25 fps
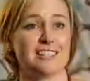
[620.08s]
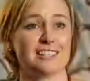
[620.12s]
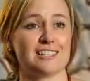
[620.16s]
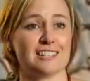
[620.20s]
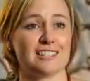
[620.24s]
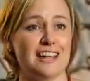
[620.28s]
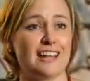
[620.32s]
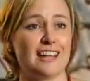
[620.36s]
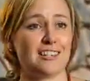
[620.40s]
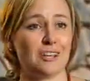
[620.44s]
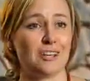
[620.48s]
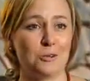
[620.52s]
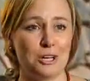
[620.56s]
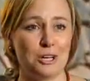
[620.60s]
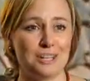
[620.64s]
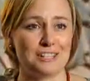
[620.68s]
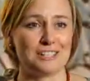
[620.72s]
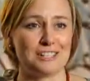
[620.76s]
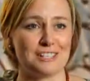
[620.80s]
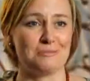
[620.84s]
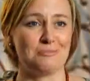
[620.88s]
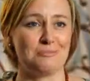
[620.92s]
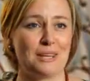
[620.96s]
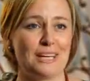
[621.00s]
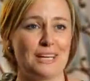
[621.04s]
there's nothing worse
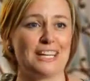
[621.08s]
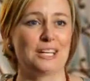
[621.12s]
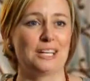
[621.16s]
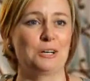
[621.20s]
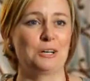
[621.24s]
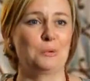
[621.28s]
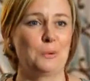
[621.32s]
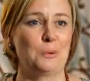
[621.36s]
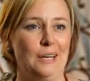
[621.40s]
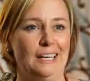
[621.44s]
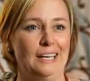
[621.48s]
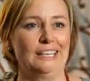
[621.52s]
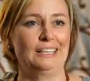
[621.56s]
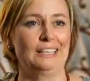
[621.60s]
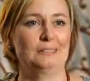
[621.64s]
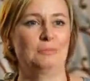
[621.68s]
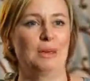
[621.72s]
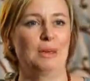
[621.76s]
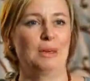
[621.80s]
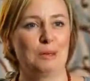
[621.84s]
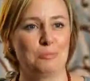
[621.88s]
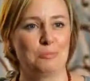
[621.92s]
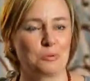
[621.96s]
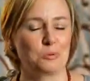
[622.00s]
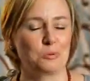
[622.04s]
than being at a wedding and
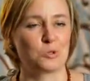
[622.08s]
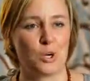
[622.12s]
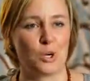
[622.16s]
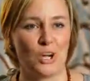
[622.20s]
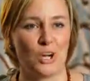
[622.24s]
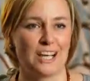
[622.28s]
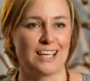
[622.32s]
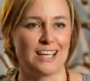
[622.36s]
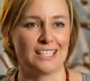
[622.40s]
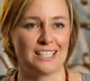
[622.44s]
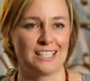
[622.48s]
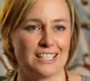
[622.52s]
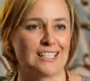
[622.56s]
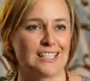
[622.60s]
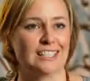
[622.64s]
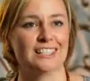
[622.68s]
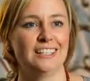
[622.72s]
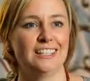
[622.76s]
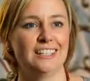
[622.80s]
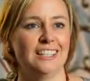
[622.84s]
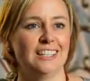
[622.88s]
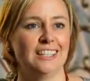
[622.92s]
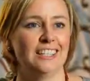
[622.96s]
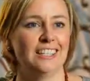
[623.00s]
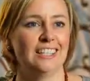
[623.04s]
people trying to
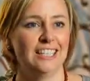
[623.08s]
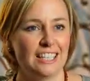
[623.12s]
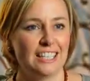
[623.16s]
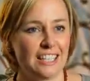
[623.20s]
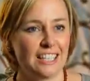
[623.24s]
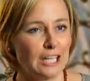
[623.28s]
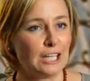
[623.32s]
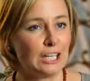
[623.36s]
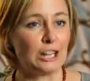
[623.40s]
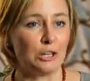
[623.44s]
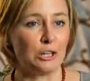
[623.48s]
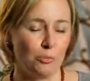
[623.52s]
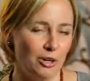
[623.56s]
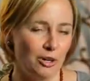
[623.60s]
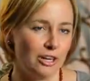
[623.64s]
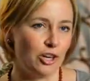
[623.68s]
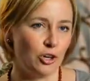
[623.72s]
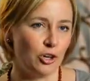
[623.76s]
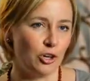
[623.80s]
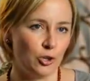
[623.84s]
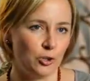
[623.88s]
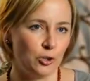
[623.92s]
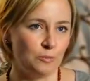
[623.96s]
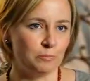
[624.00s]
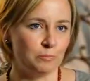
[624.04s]
get the ring
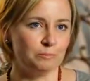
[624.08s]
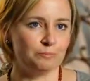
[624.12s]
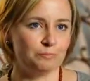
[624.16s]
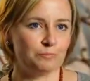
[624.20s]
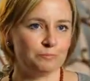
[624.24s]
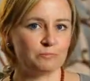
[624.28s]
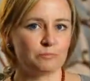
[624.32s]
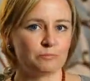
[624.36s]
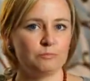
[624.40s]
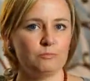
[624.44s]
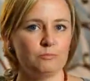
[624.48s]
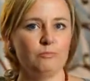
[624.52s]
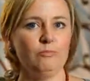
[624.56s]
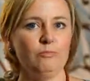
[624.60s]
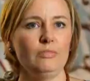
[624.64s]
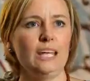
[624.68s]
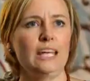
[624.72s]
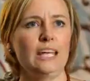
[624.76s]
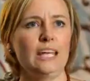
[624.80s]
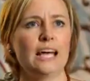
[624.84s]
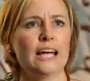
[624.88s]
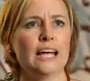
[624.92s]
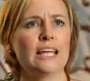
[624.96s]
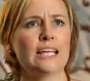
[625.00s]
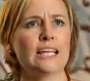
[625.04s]
on.
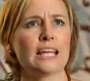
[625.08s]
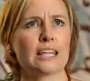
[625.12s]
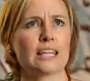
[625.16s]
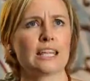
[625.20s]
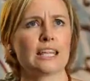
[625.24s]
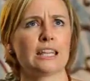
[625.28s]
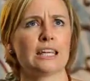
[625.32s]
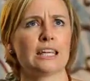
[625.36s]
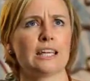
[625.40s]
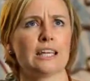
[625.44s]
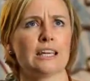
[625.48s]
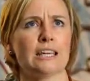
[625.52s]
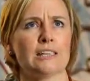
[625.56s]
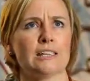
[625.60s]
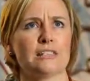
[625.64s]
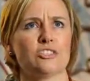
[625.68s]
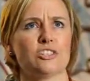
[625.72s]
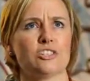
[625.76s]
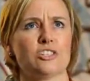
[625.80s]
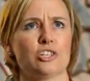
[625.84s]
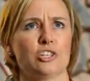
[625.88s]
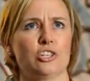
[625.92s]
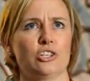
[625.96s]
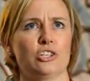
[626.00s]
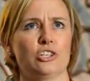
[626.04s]
Another thing is
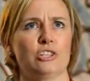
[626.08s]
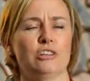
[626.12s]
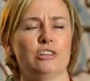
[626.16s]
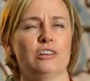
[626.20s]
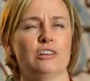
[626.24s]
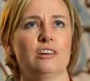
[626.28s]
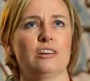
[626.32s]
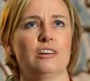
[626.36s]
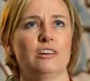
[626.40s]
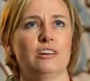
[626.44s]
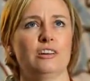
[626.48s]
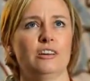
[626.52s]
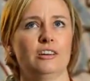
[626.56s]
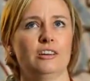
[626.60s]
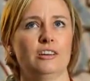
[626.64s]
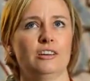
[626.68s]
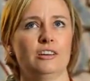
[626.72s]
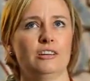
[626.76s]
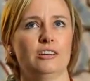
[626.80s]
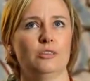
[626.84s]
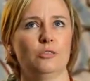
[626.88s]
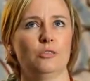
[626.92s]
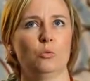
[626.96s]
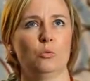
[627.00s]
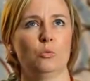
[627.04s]

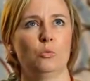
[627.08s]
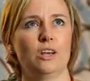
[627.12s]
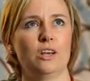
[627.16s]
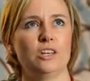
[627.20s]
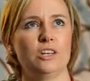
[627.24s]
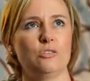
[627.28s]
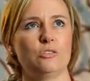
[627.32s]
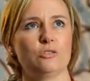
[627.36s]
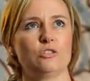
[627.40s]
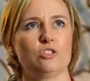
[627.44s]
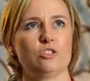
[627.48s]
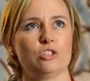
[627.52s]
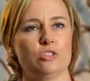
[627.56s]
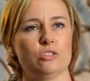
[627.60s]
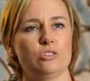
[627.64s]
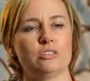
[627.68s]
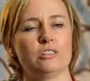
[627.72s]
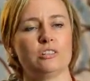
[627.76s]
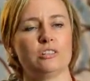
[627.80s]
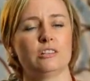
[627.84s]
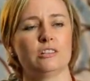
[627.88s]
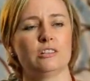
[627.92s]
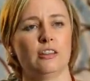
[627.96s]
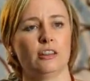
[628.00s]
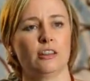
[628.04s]
when you're
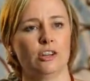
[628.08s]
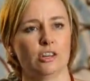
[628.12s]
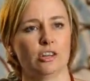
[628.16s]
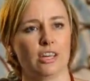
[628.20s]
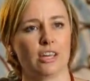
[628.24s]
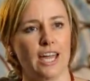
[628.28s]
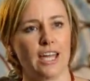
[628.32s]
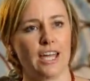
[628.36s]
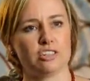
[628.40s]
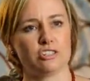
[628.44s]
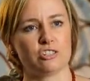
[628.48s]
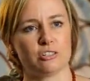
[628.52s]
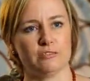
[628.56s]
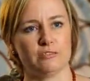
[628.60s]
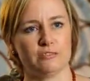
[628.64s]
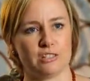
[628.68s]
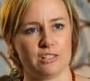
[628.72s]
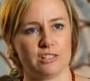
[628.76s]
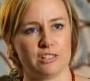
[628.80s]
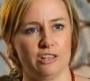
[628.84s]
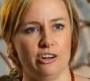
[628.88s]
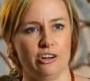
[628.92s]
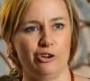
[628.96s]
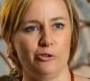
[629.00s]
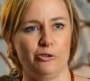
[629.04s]
choosing the location of the
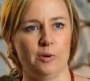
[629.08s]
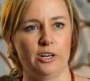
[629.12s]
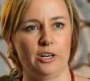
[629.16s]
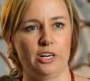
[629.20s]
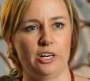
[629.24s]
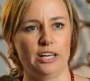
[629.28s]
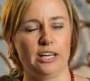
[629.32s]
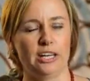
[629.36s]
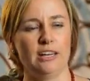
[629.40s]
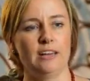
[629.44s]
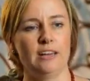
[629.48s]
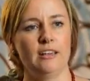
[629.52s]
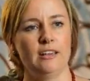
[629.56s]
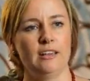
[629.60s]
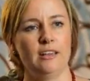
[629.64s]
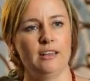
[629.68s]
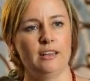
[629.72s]
ceremony,